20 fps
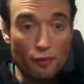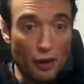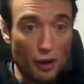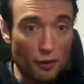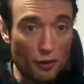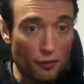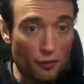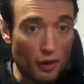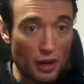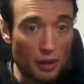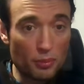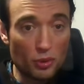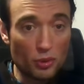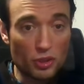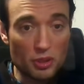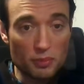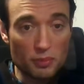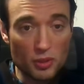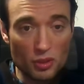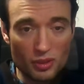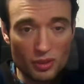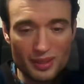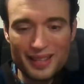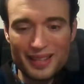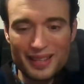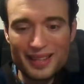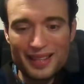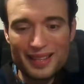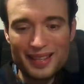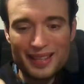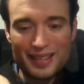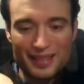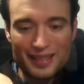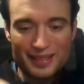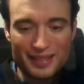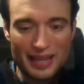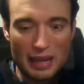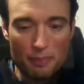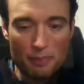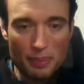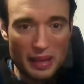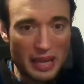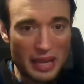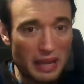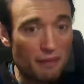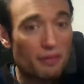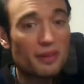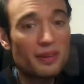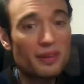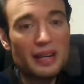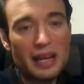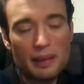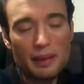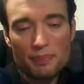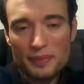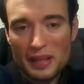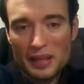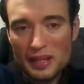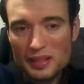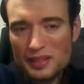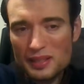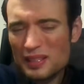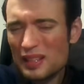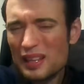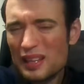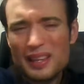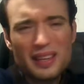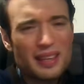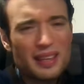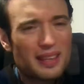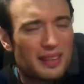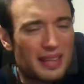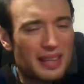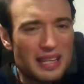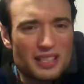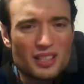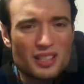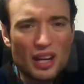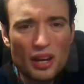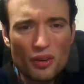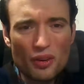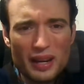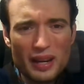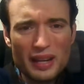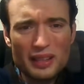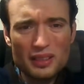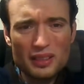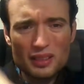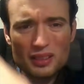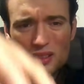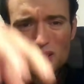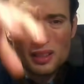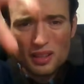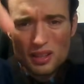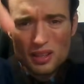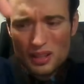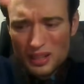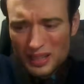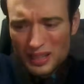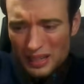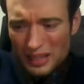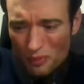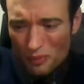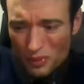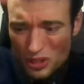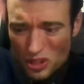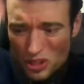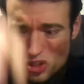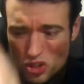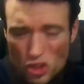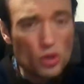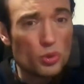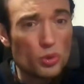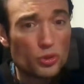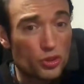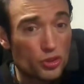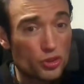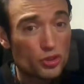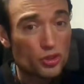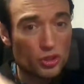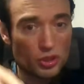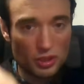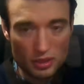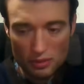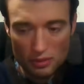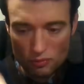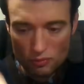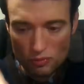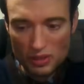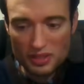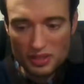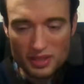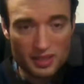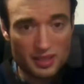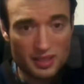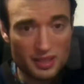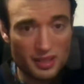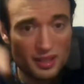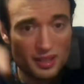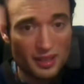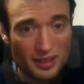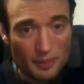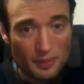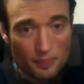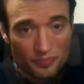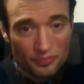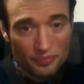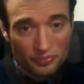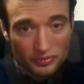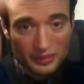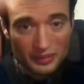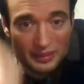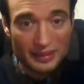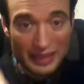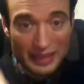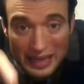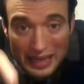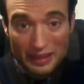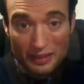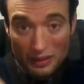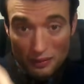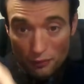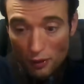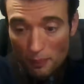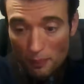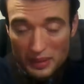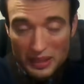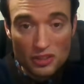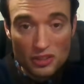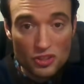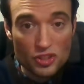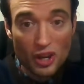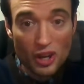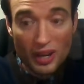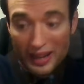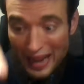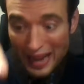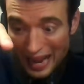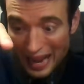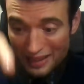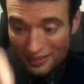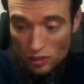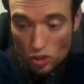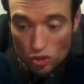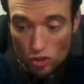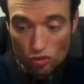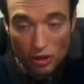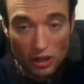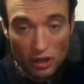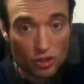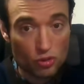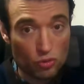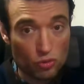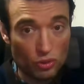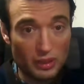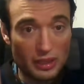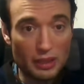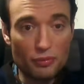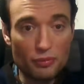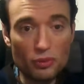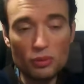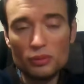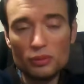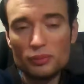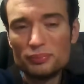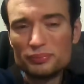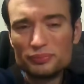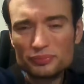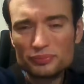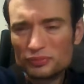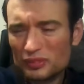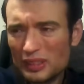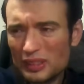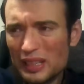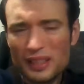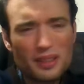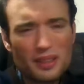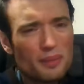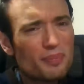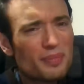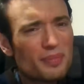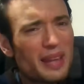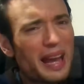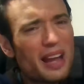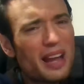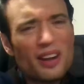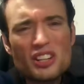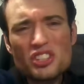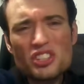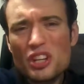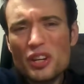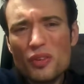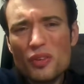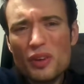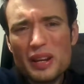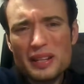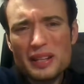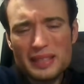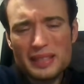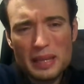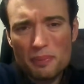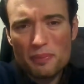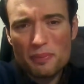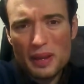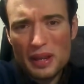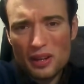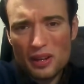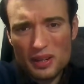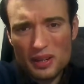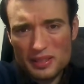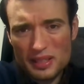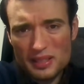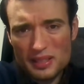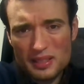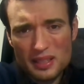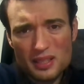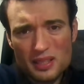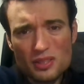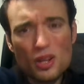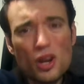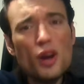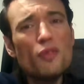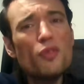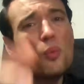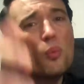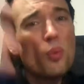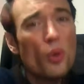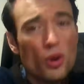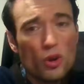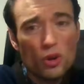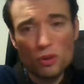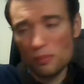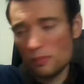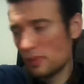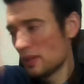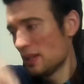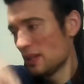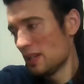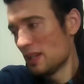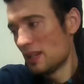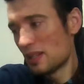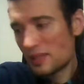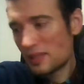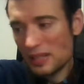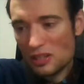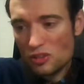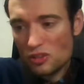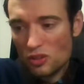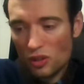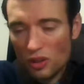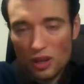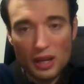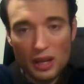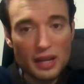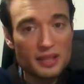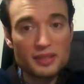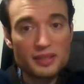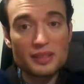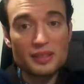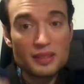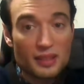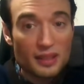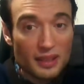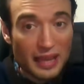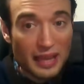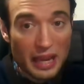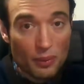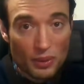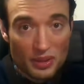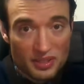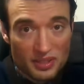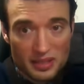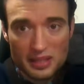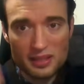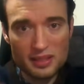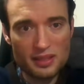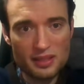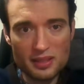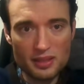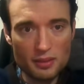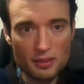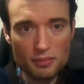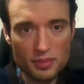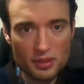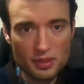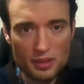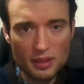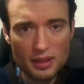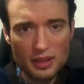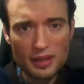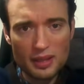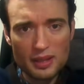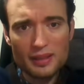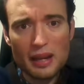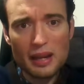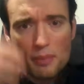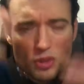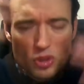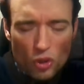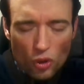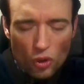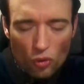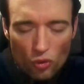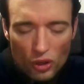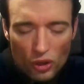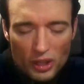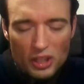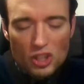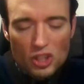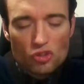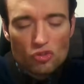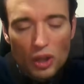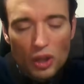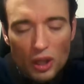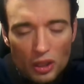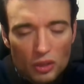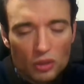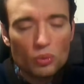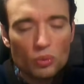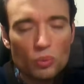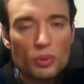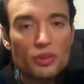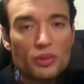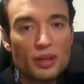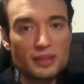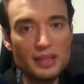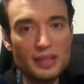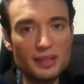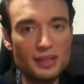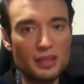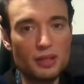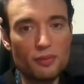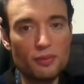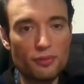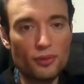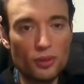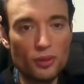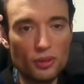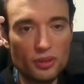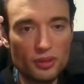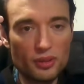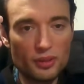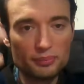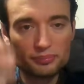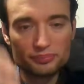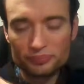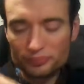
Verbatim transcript: verifiable compute, tamper evident updates. These directly reduce risks from the insight at the structural level. The AI generated deepfake identities overwhelm centralized KYC systems. Governments already struggle with identity fraud.